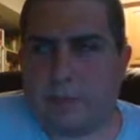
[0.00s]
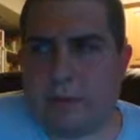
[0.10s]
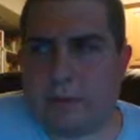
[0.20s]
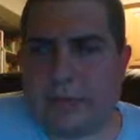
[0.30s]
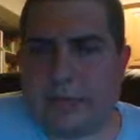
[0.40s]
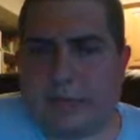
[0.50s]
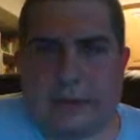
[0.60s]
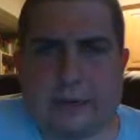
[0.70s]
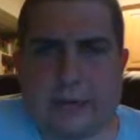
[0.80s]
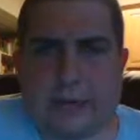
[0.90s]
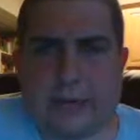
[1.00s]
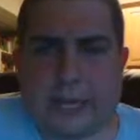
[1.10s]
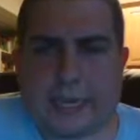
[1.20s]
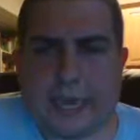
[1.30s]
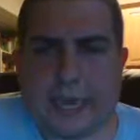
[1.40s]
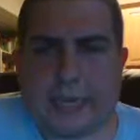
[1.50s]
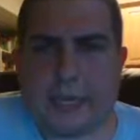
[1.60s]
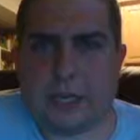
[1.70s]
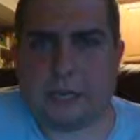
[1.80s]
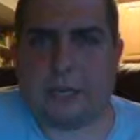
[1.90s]
put my gears in check yet
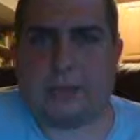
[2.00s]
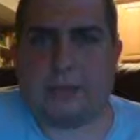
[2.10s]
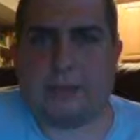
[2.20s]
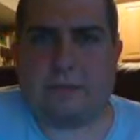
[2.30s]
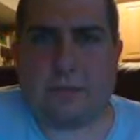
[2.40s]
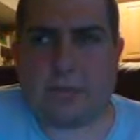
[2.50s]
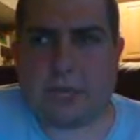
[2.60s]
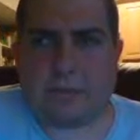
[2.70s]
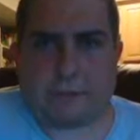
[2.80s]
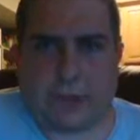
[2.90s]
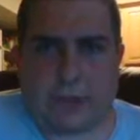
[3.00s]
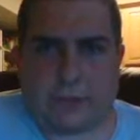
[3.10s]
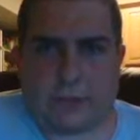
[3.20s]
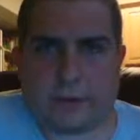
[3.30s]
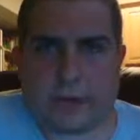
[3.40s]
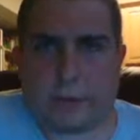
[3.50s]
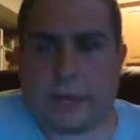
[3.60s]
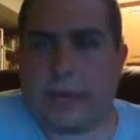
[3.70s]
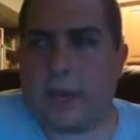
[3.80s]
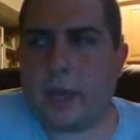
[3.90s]
in terms of looking for answers right
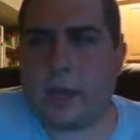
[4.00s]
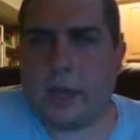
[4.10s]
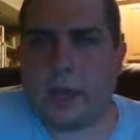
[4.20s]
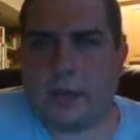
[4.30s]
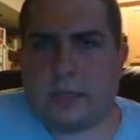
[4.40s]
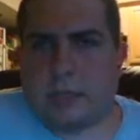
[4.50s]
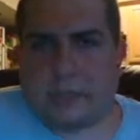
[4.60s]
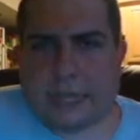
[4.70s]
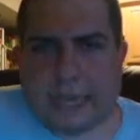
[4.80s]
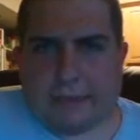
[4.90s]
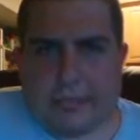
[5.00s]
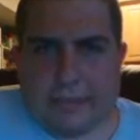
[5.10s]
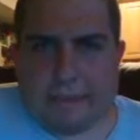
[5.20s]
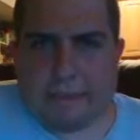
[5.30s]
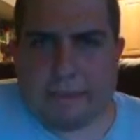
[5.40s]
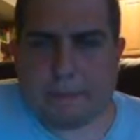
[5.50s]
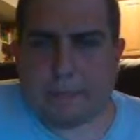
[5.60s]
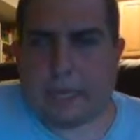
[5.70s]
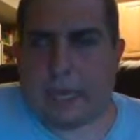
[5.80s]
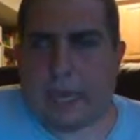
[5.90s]
away. Someone saves them,
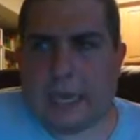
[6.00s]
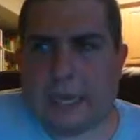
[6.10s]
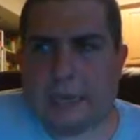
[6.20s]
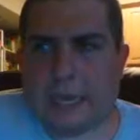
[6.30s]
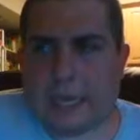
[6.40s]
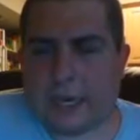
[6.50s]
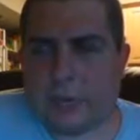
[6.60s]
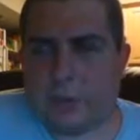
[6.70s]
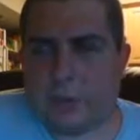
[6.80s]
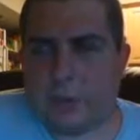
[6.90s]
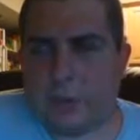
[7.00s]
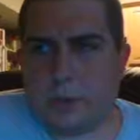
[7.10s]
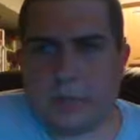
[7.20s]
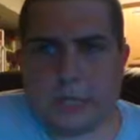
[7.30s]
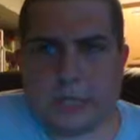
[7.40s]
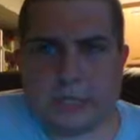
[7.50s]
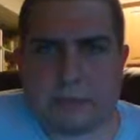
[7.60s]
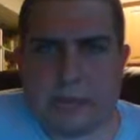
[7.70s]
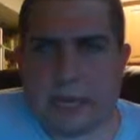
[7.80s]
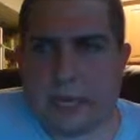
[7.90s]
and you're thinking, oh, who could this
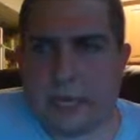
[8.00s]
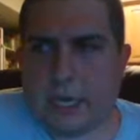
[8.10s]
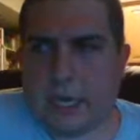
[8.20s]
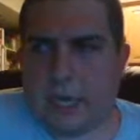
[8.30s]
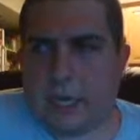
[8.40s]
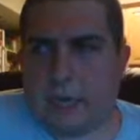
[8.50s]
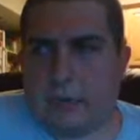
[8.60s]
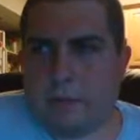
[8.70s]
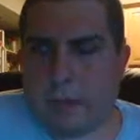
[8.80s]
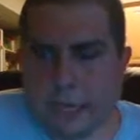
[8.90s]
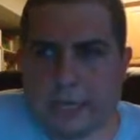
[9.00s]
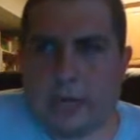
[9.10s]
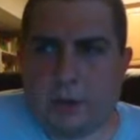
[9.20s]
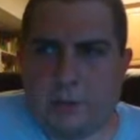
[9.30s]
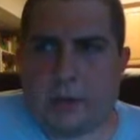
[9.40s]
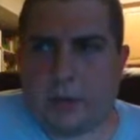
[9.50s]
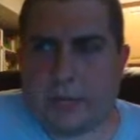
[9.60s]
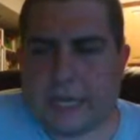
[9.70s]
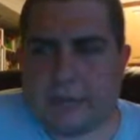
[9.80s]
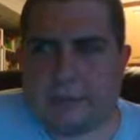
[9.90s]
be? But you know, of
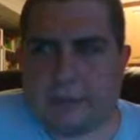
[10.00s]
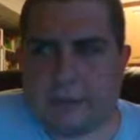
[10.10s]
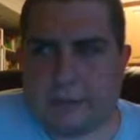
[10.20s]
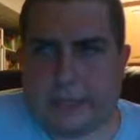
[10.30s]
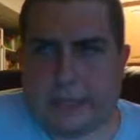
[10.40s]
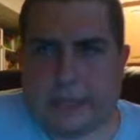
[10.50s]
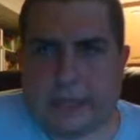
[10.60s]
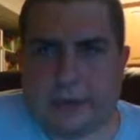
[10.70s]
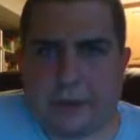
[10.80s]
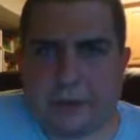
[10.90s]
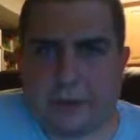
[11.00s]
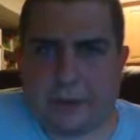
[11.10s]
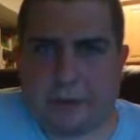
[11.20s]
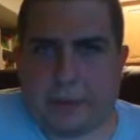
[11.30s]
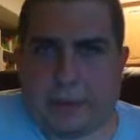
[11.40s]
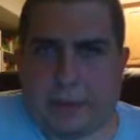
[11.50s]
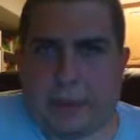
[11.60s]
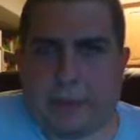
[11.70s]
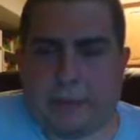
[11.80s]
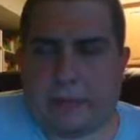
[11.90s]
course, they you know introduced a little bit
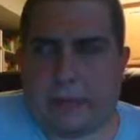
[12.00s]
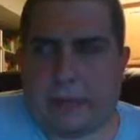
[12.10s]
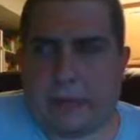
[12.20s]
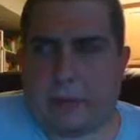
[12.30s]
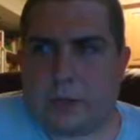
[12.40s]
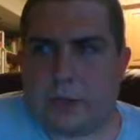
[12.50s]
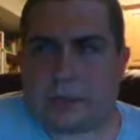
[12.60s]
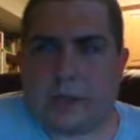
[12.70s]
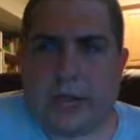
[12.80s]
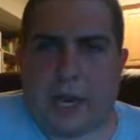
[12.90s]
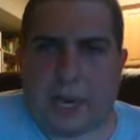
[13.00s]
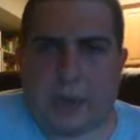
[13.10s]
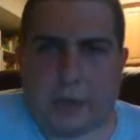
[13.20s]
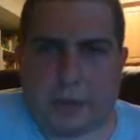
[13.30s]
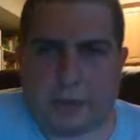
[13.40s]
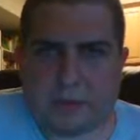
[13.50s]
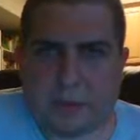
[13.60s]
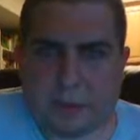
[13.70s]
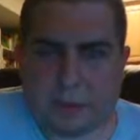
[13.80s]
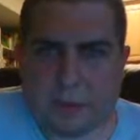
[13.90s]
about you know Chris Pratt not knowing who his
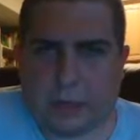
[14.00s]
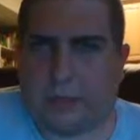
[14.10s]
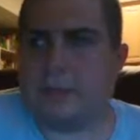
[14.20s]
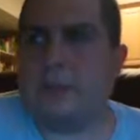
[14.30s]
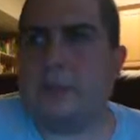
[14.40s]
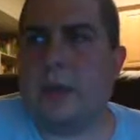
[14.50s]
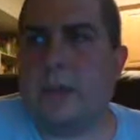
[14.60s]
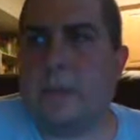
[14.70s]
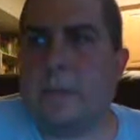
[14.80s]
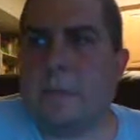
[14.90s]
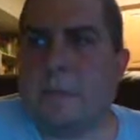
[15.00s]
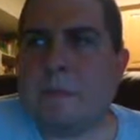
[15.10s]
father was, and so